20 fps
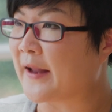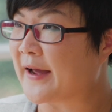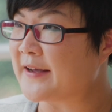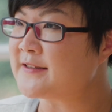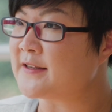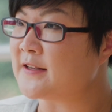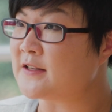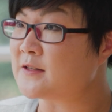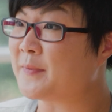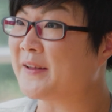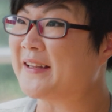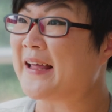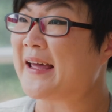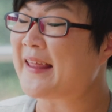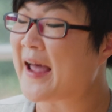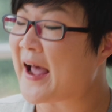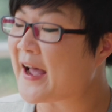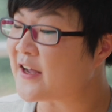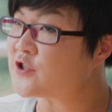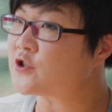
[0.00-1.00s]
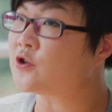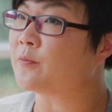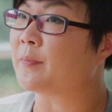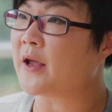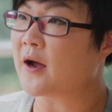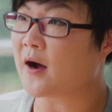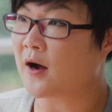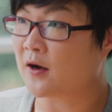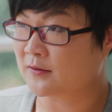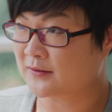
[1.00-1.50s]
license, but that has to
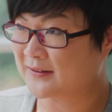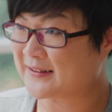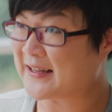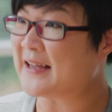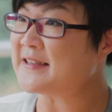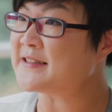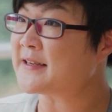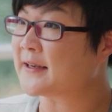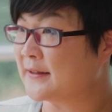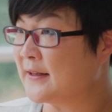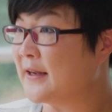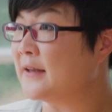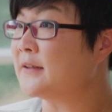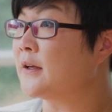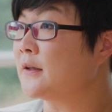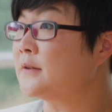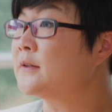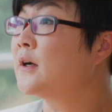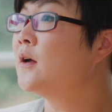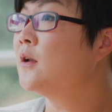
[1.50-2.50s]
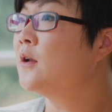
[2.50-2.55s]
be on designated